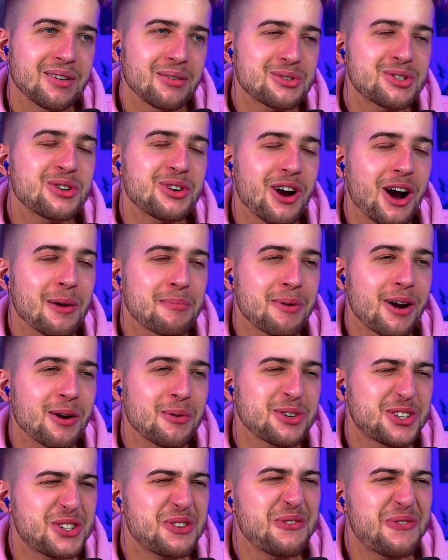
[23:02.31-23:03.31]
What you got,
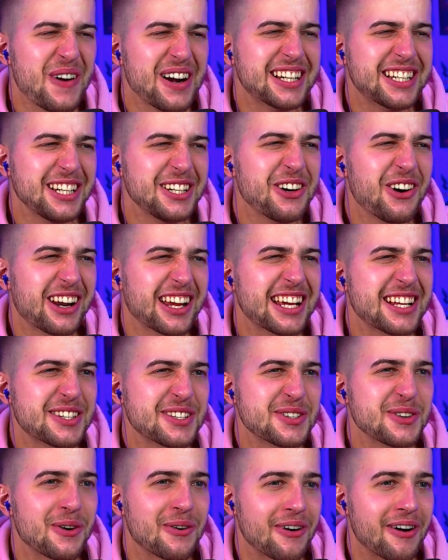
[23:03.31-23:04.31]
bro? What you fucking got
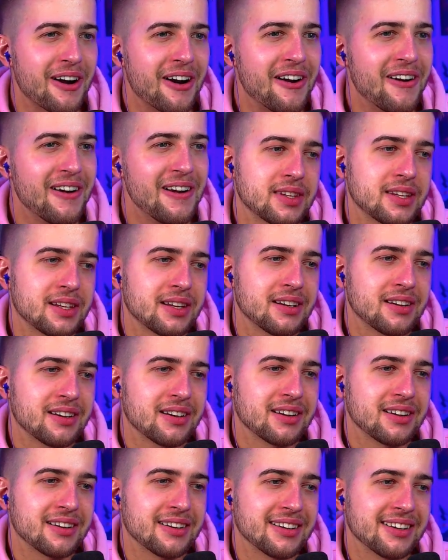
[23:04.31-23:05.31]
against Zoro?
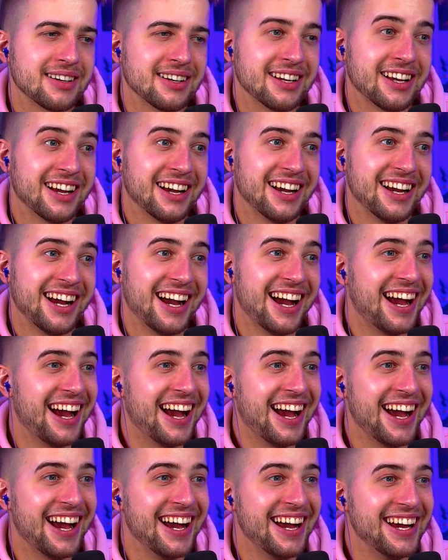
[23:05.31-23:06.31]

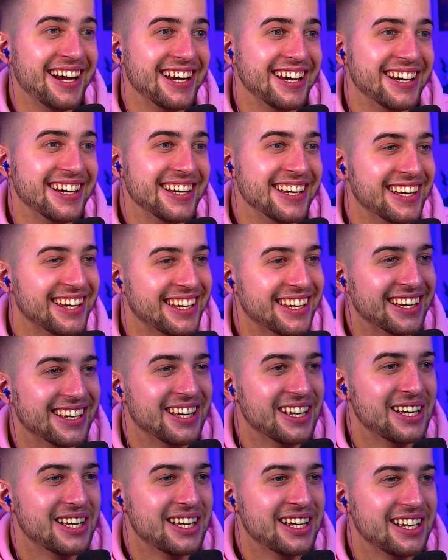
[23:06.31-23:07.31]
Hey!
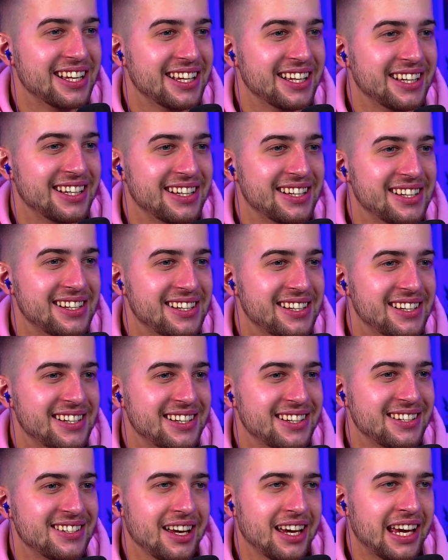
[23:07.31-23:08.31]

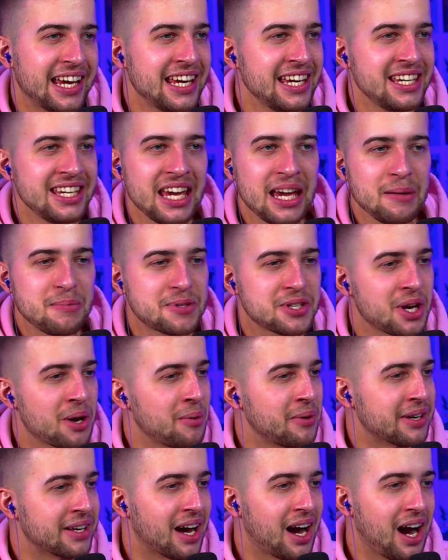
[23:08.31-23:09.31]
He keeps
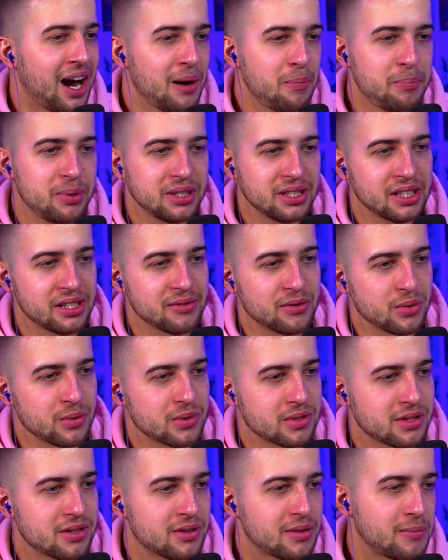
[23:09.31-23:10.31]
going up in
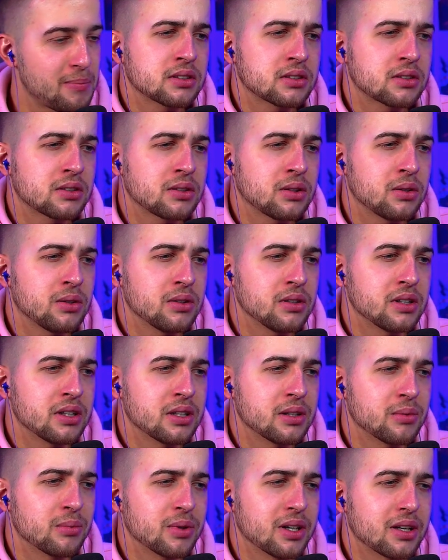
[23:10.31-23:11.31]
levels. Or in
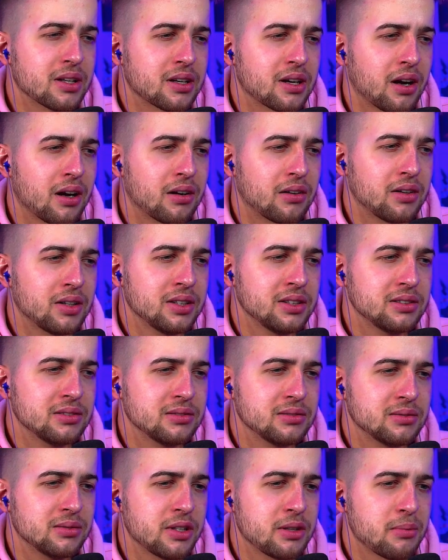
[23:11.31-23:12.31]
a weird
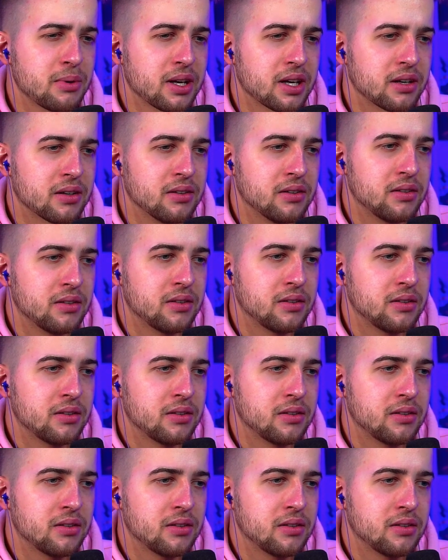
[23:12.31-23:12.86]
current? What do you mean?